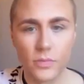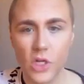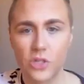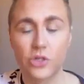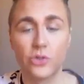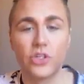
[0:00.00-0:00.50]

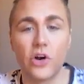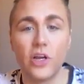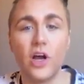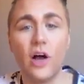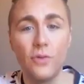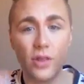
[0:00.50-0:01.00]
So
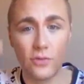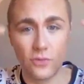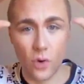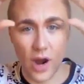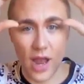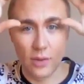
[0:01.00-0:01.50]
starting off with the
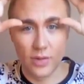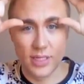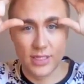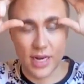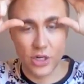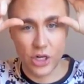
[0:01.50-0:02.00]
forehead
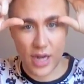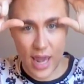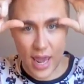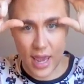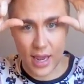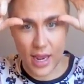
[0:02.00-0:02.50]
with section
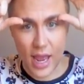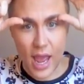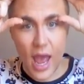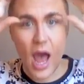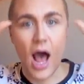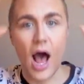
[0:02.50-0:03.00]
A,
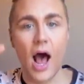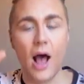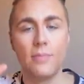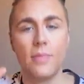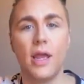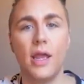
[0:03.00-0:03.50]

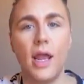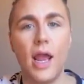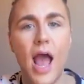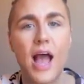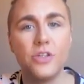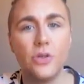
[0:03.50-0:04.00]

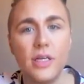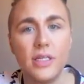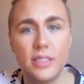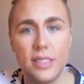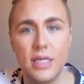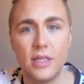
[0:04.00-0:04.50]
As you
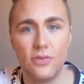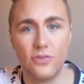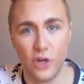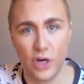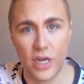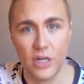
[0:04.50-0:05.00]
can see in the
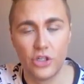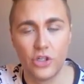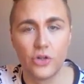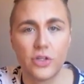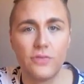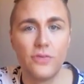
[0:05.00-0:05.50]
footage,
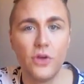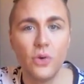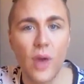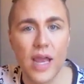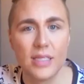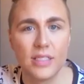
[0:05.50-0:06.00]
there's a few
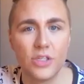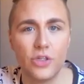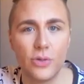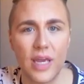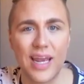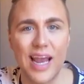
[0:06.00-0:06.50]
ways that
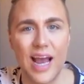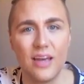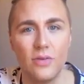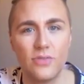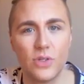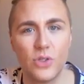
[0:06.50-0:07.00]
you can
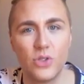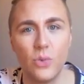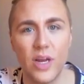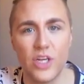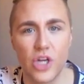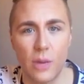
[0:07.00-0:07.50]
kind of
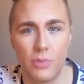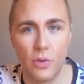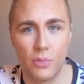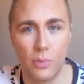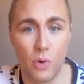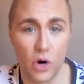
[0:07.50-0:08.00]
switch up
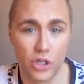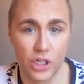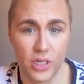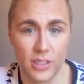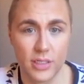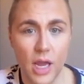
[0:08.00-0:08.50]
your
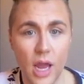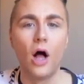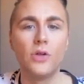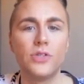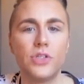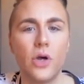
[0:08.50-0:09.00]
proportions.
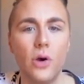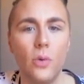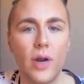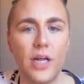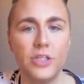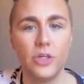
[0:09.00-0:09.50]

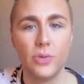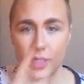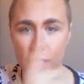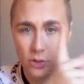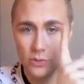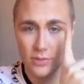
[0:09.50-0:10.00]
Also, what I do
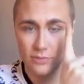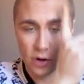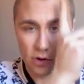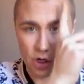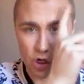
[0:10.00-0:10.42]
is I use very